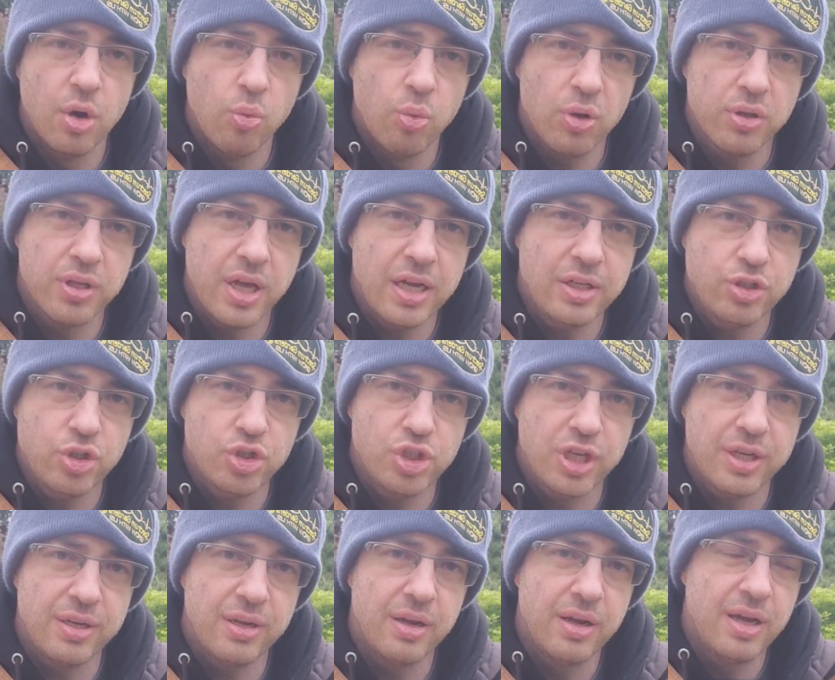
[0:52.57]
Well,
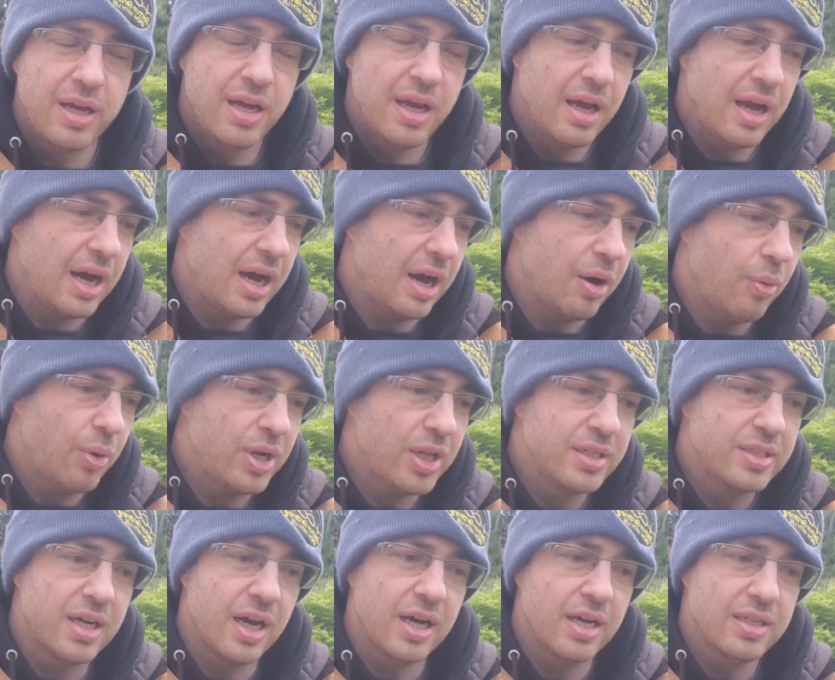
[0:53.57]
nitrogen, what
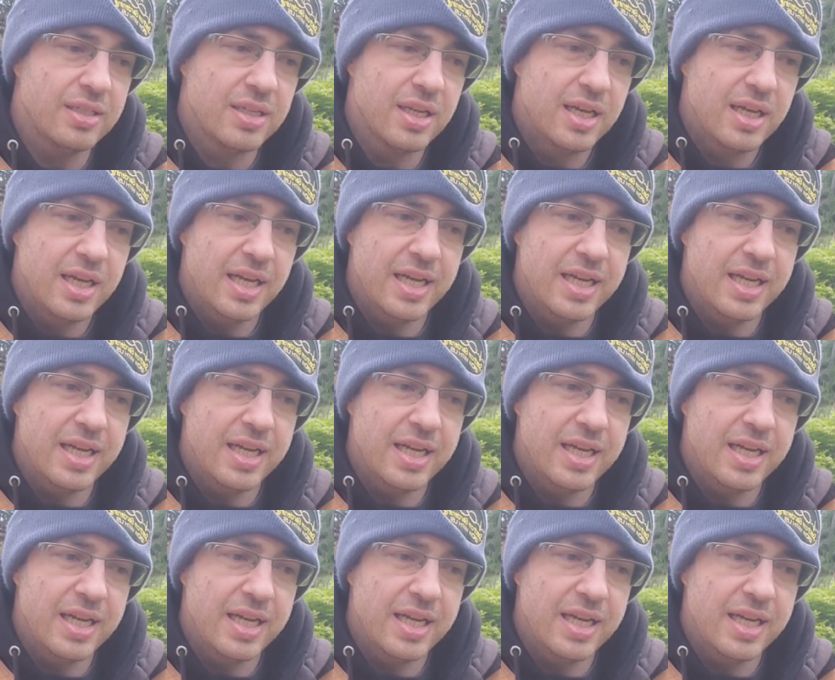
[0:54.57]
it does